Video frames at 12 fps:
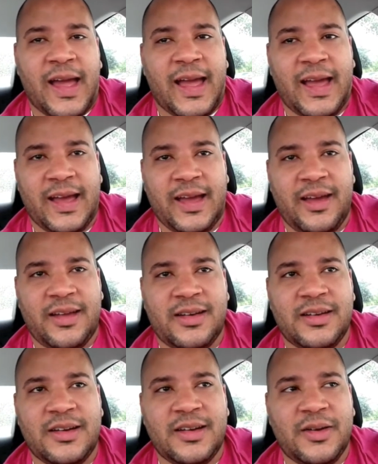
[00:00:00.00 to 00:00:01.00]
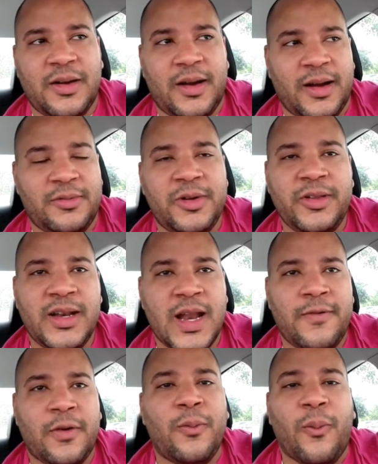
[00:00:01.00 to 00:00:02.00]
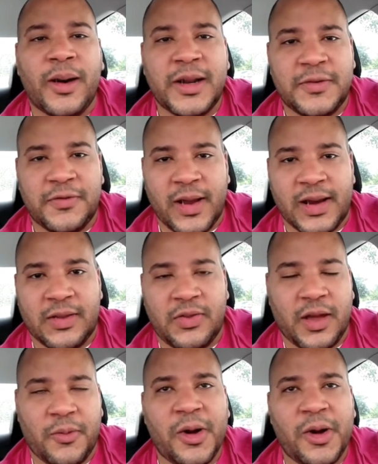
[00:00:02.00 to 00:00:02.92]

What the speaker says: We were never rich growing up.